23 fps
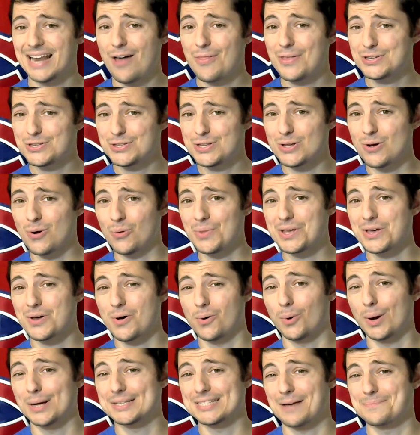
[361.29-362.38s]
Now, these are the only
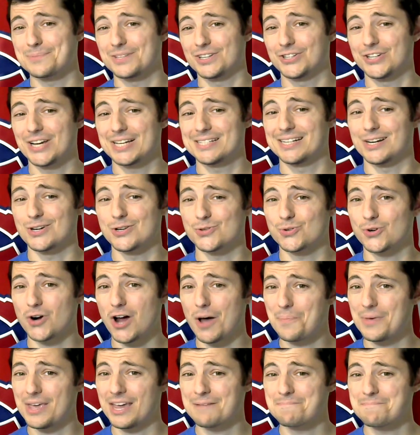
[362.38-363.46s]
goalies I'm suggesting
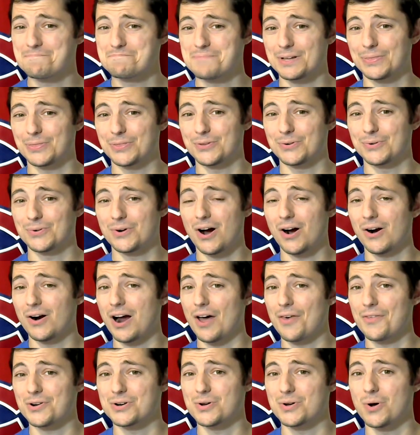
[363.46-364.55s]
dropping, but there are
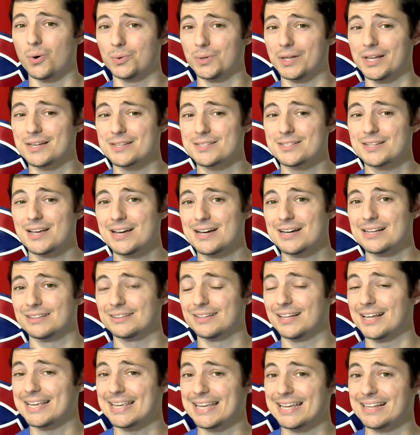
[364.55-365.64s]
other goalies
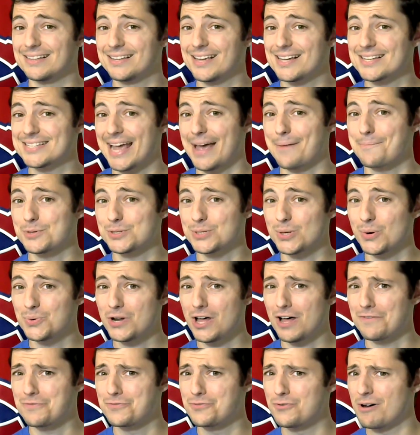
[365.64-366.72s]
like Ilya
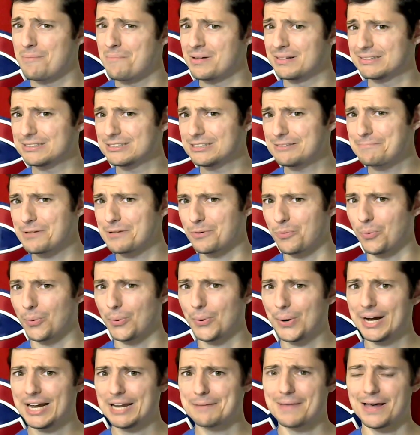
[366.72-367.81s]
Samsonov, who I'm a little bit
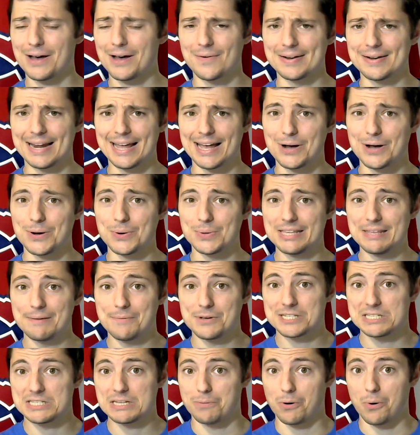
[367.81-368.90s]
worried about now. He
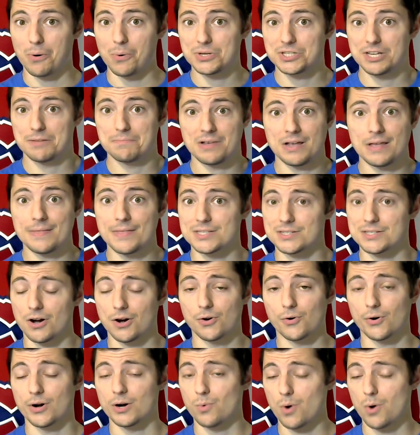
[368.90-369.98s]
was supposed to be the
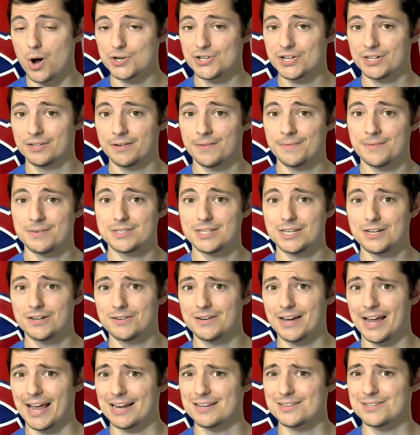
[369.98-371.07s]
starter in Washington this
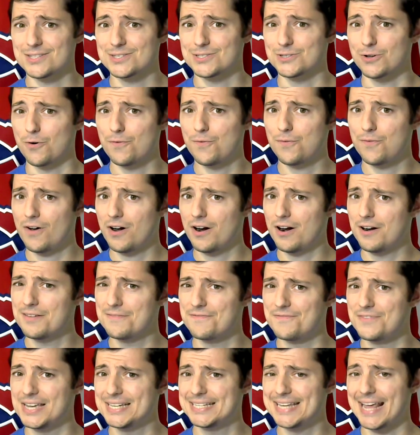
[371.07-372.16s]
year, and so far,
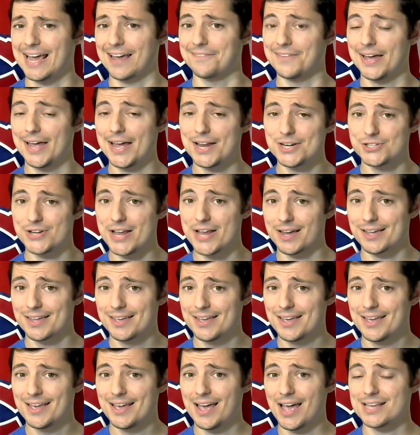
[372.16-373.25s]
Vitek Vanacek
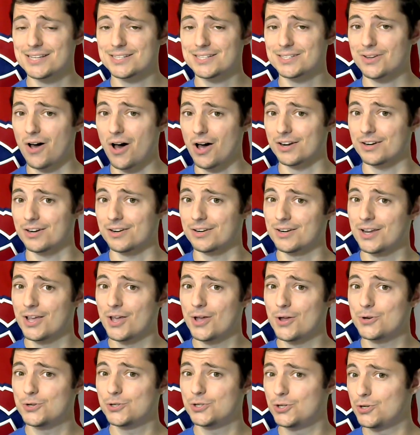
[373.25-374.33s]
has gotten
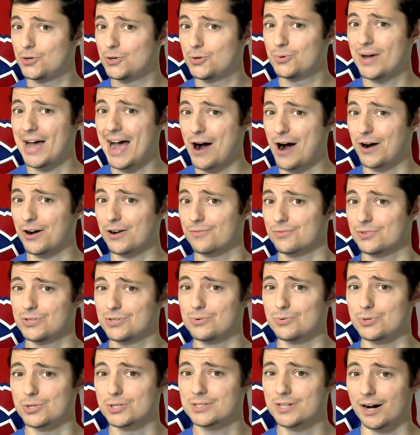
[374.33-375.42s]
2 out of
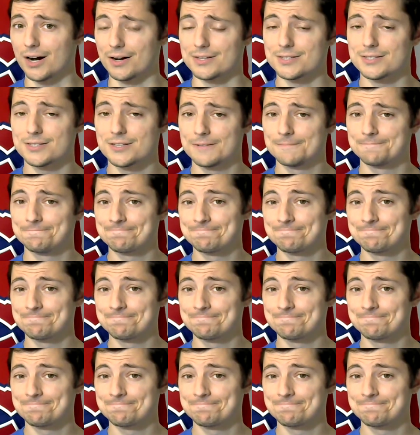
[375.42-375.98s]
2 starts.